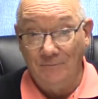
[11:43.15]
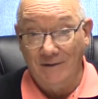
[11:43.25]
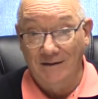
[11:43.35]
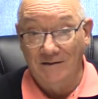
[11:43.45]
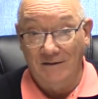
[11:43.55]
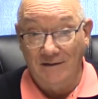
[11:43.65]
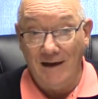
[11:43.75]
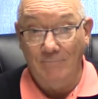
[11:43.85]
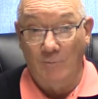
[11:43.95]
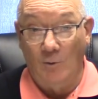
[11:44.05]
It's at
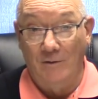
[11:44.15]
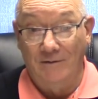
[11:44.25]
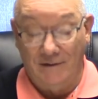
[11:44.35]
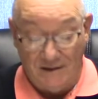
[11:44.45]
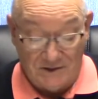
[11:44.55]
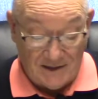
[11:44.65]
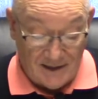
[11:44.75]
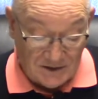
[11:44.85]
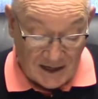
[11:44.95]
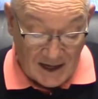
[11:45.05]
that point that he
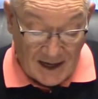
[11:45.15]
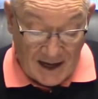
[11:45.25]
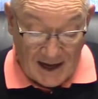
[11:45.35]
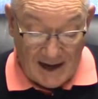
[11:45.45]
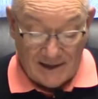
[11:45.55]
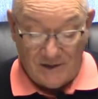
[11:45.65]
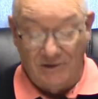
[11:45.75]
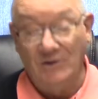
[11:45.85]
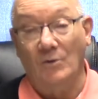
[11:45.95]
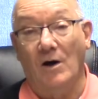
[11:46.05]
says, I can
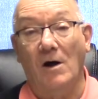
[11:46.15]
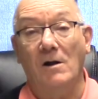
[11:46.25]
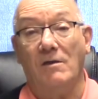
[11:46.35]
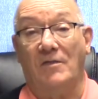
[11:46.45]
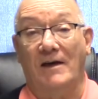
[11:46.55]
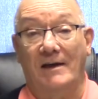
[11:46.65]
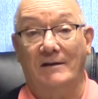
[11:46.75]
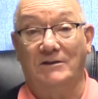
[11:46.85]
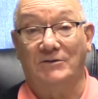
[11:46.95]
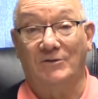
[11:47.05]
do all
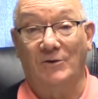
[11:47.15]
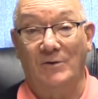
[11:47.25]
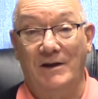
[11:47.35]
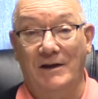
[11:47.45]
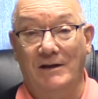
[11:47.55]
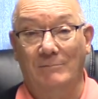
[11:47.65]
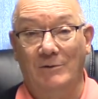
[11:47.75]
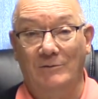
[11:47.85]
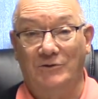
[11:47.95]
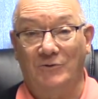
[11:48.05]
things through him
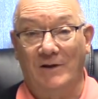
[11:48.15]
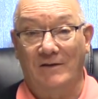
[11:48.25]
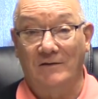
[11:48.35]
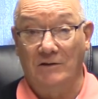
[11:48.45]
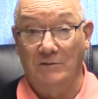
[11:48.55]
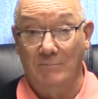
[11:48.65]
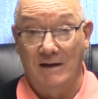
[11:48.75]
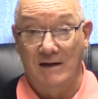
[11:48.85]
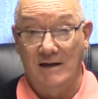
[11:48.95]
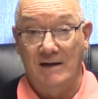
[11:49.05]
who strengthens me.